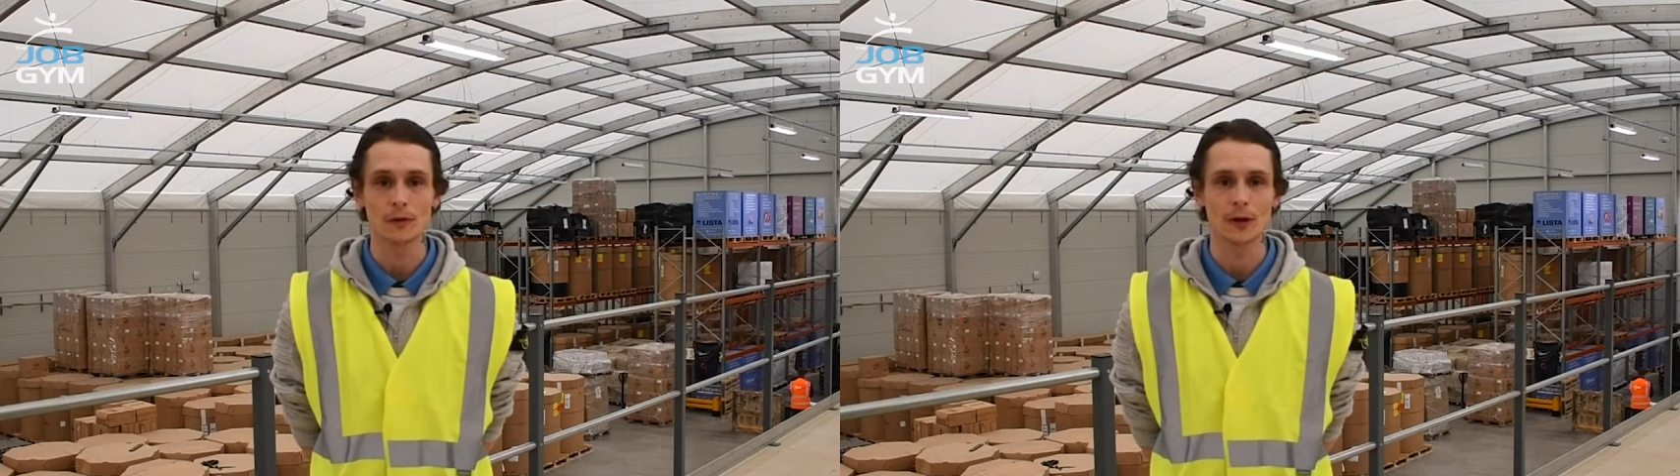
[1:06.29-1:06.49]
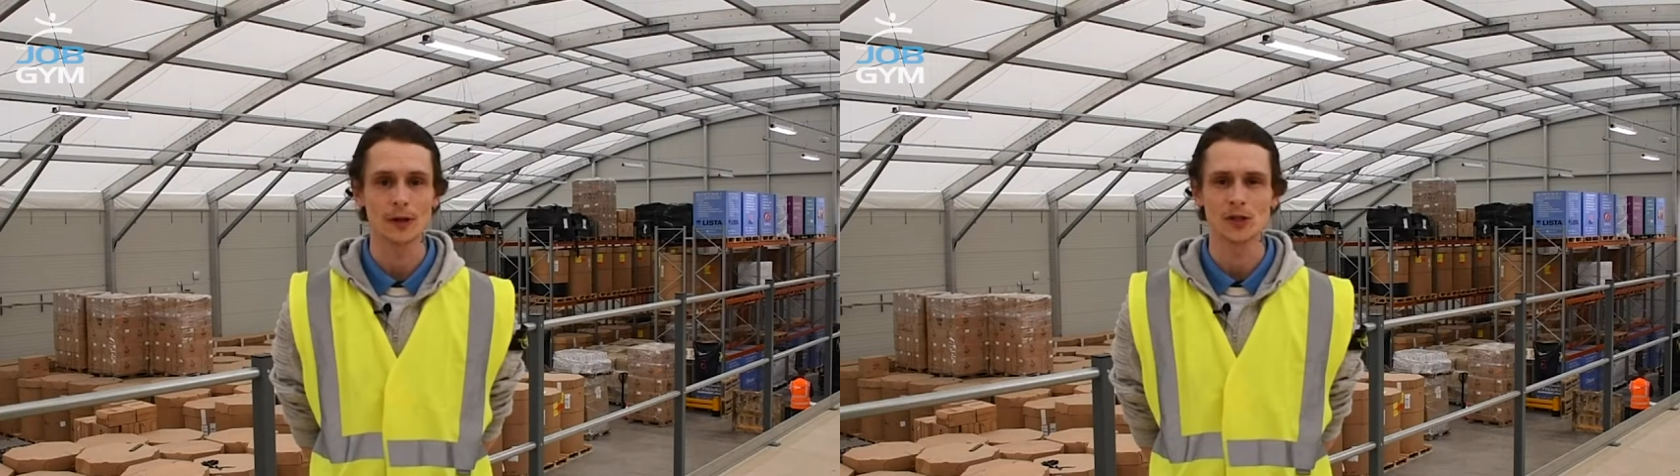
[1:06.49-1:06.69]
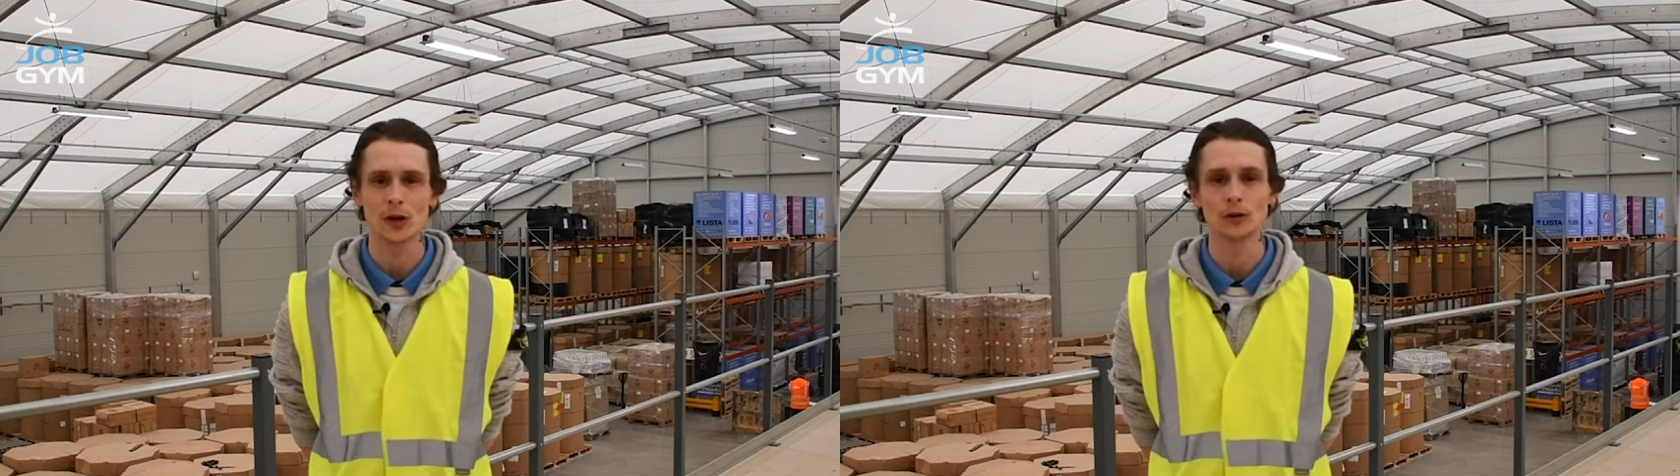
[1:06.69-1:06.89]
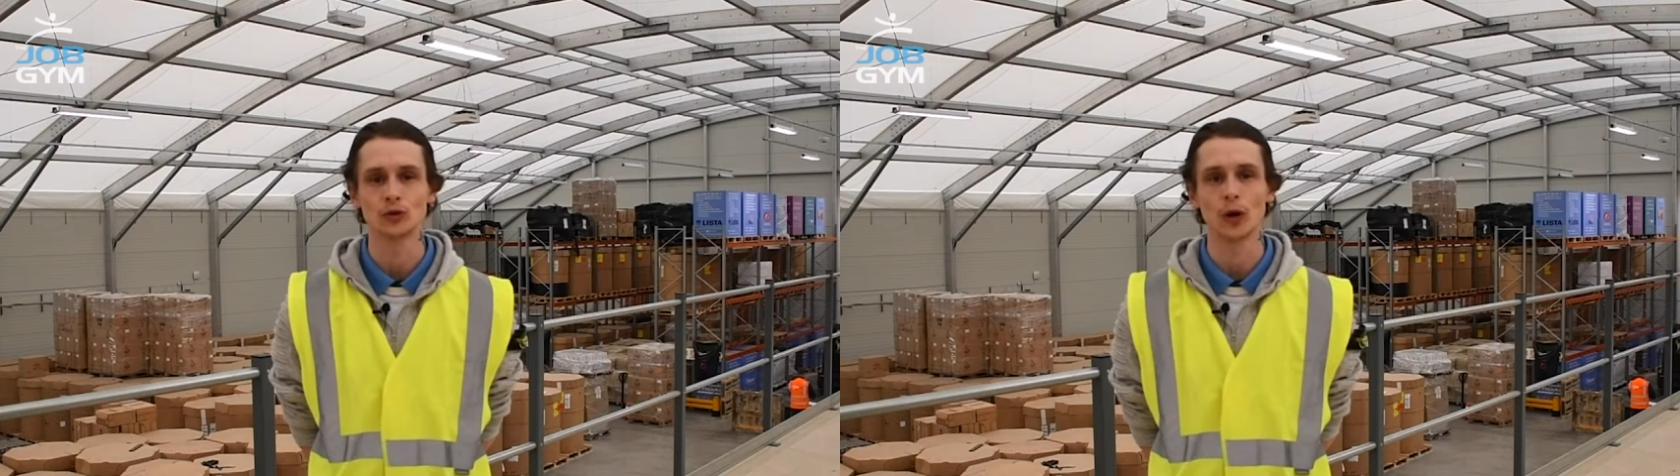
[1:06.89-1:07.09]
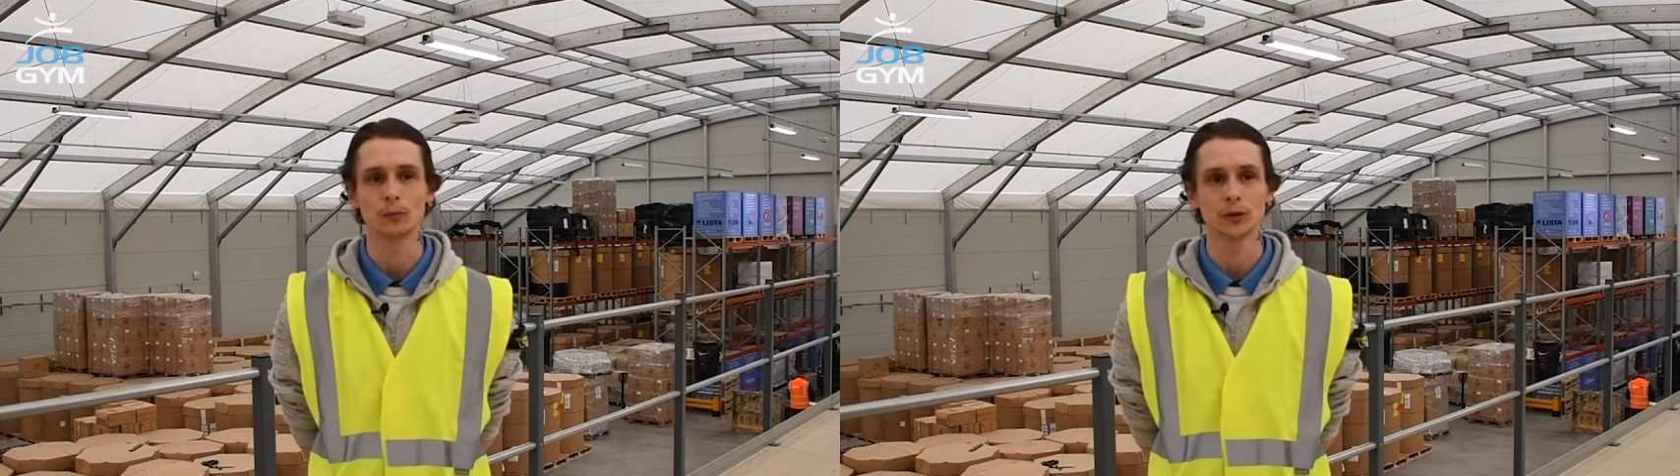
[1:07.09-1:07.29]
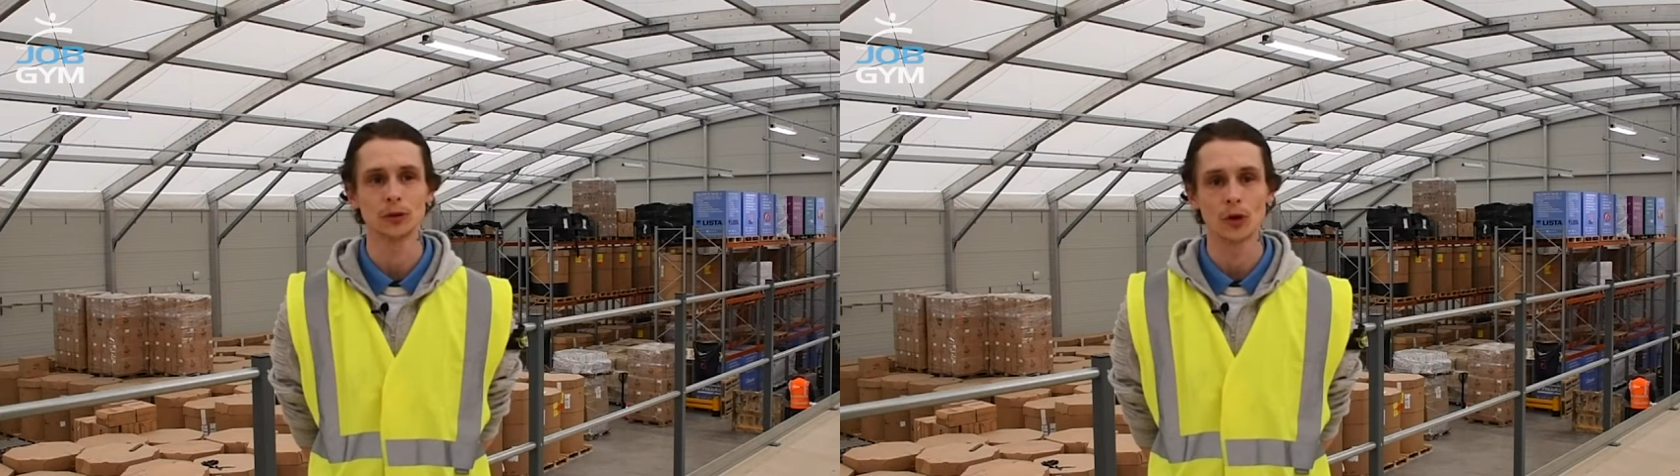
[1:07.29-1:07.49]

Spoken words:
has sort of dropped,